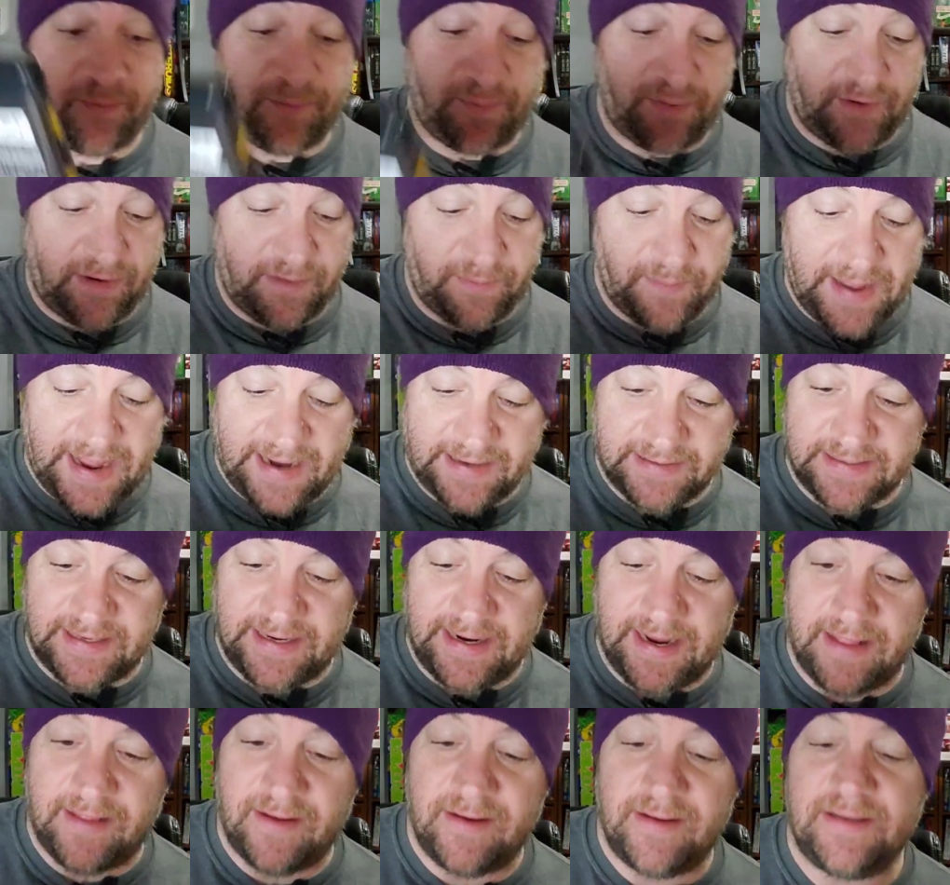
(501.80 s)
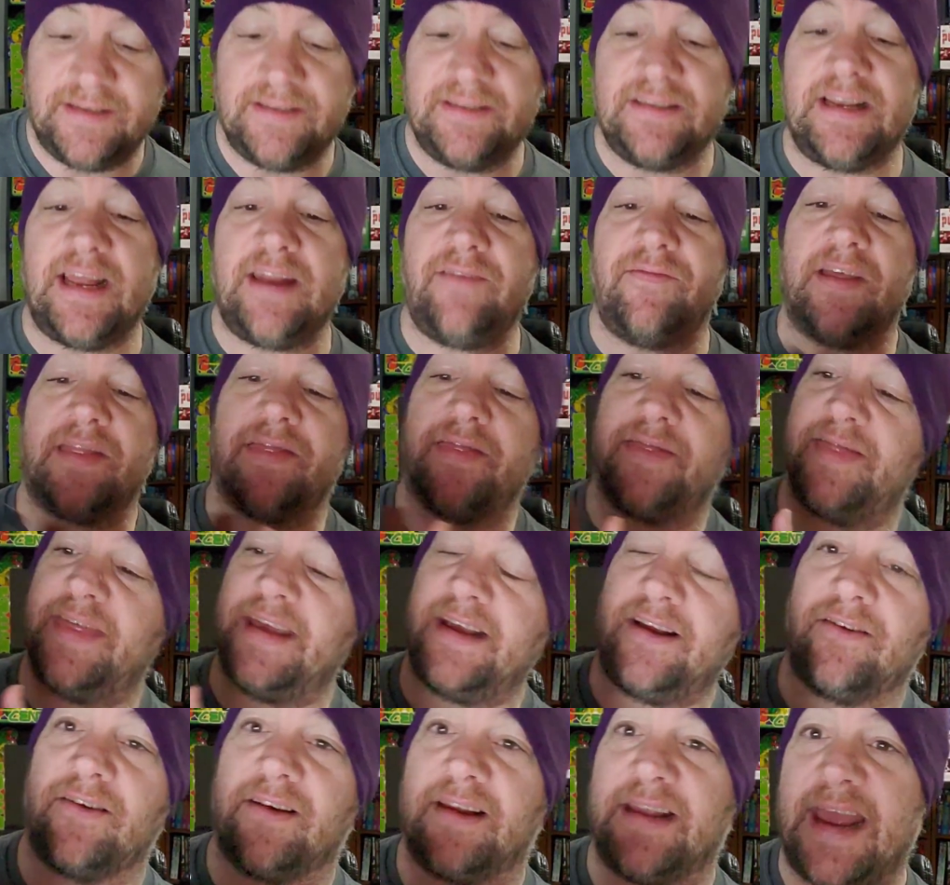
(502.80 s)
put it back together. This is kind of a
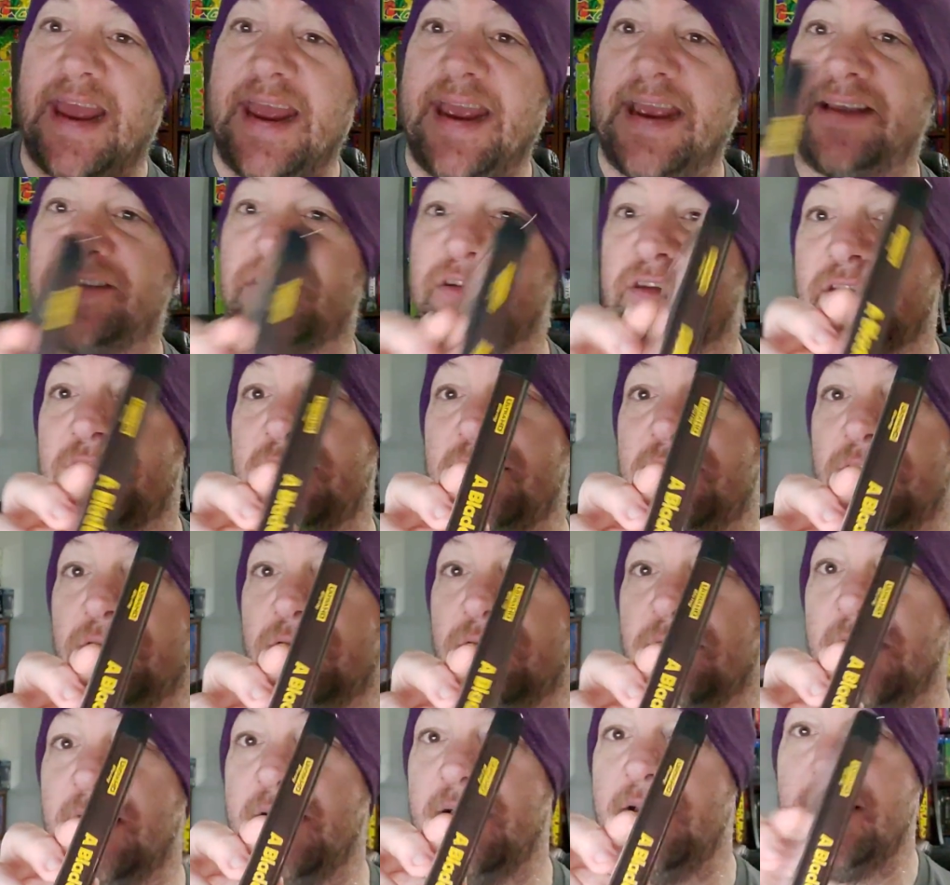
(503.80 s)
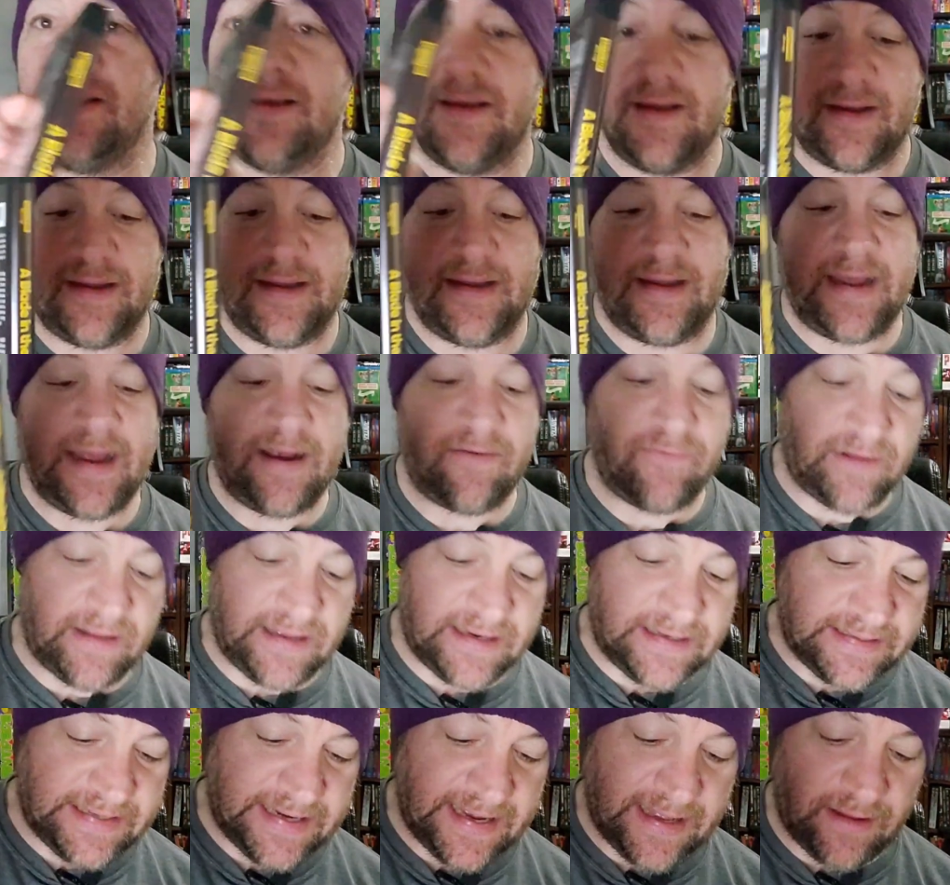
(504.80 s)
thicker case too. You can't
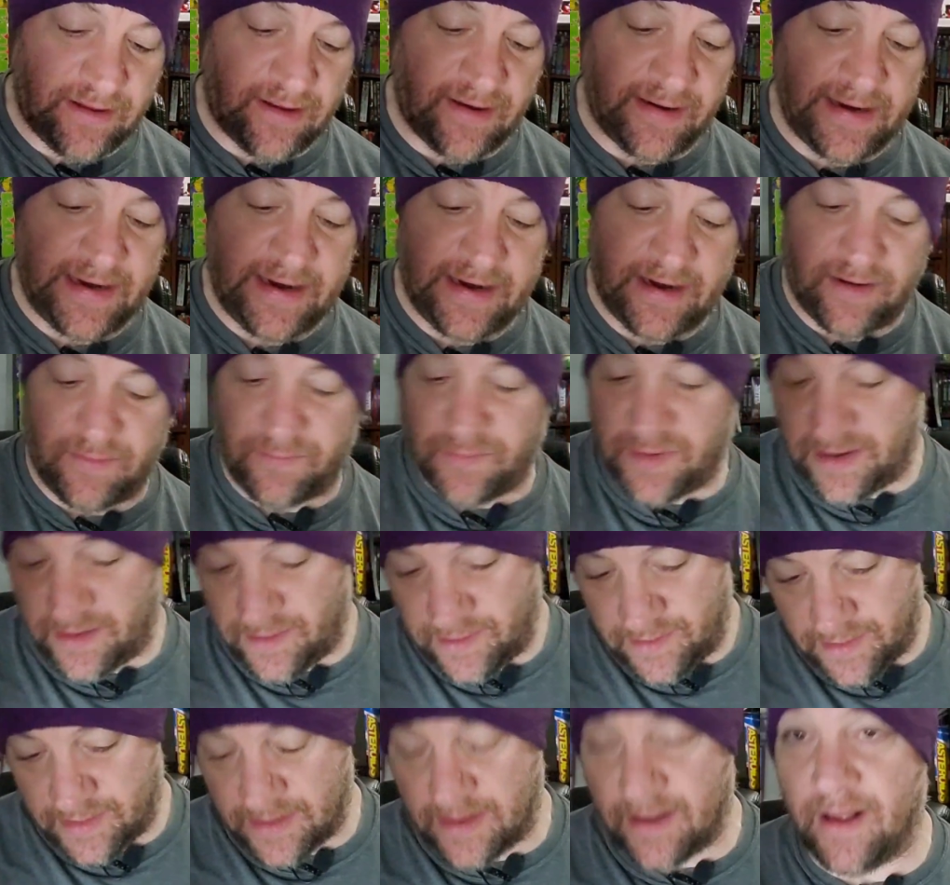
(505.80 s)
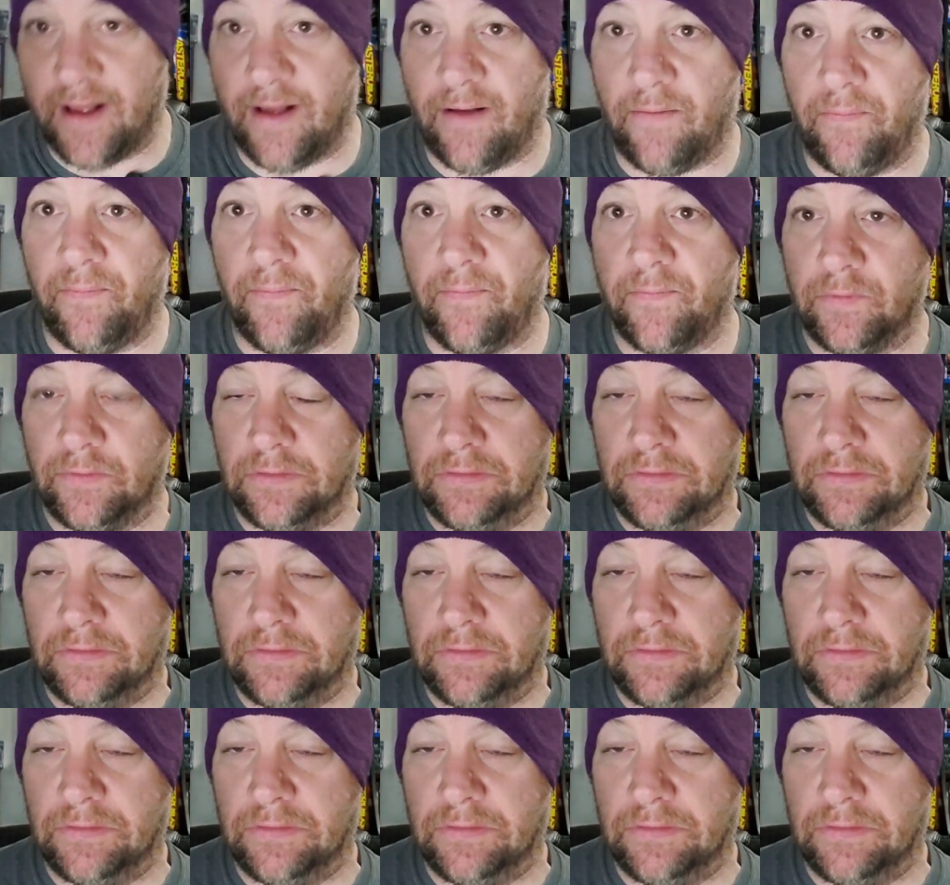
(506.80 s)
really tell on here, but gotta